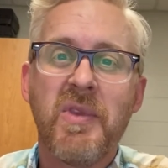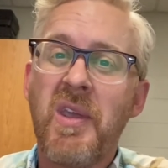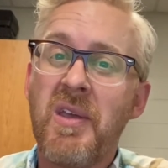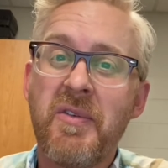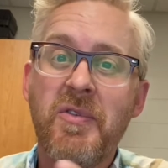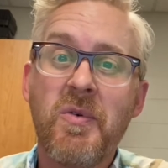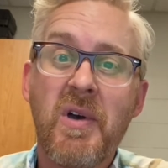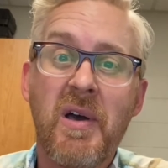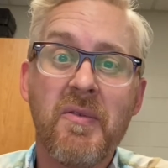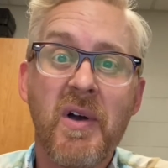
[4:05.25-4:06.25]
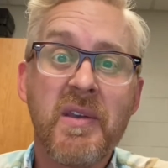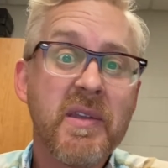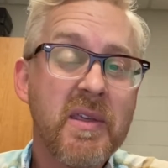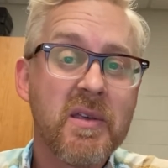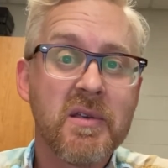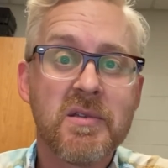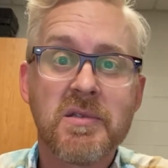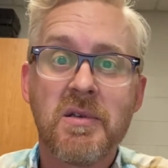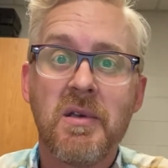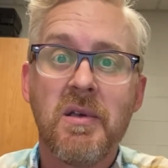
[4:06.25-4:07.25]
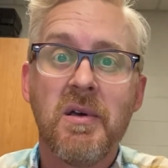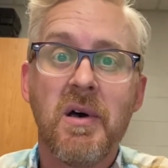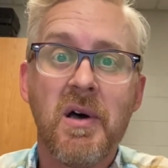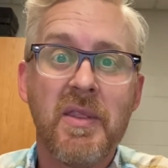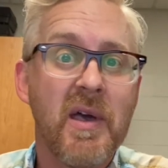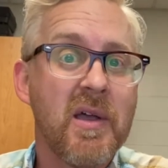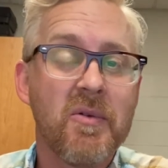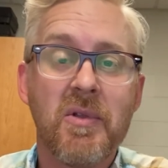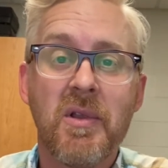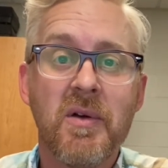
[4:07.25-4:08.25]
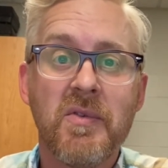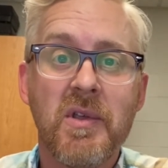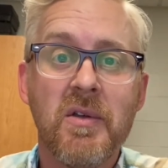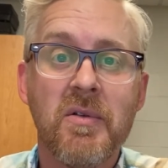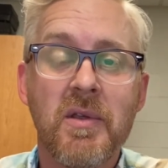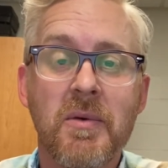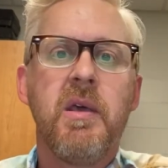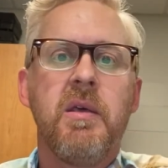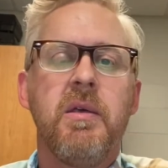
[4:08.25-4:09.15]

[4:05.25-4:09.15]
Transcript: And if you have ideas on that, I would love to hear them.